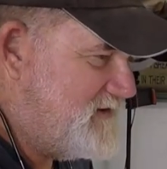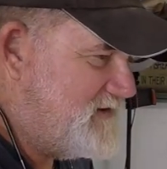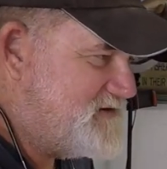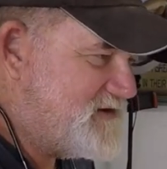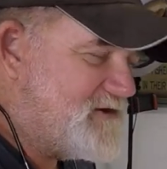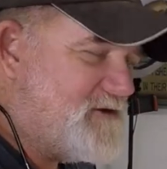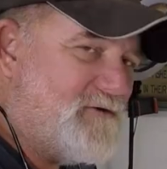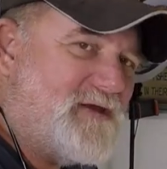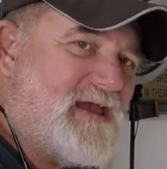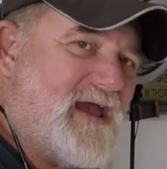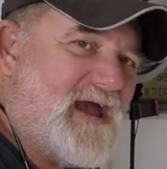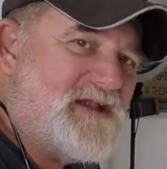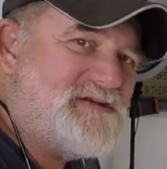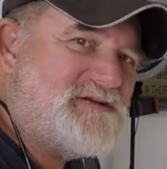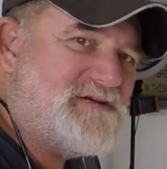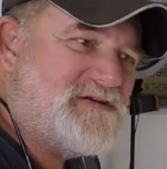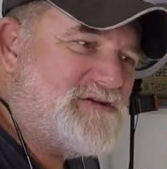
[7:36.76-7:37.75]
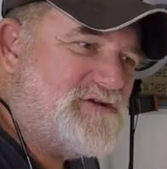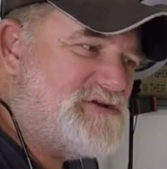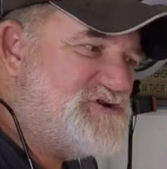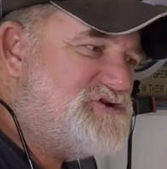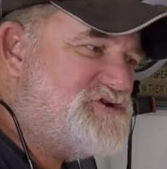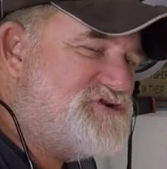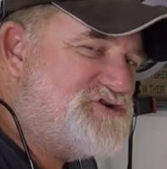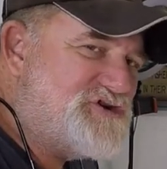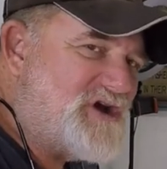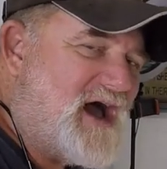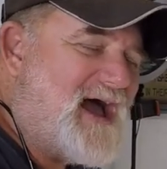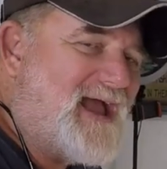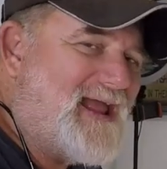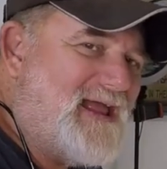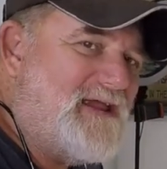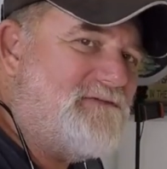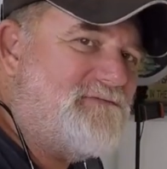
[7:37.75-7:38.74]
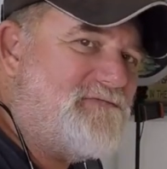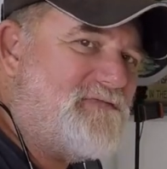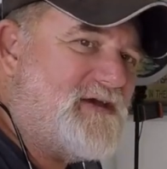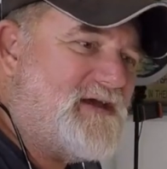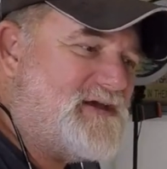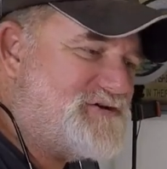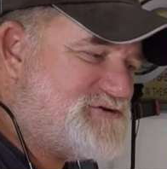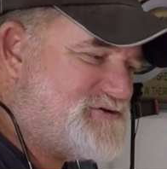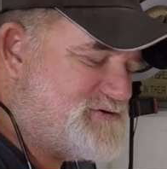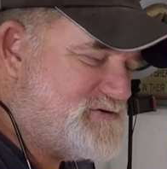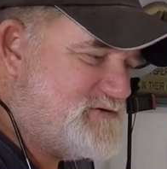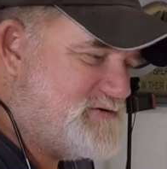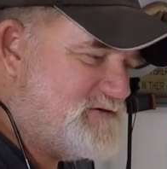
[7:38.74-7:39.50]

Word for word: to go catch giant fish.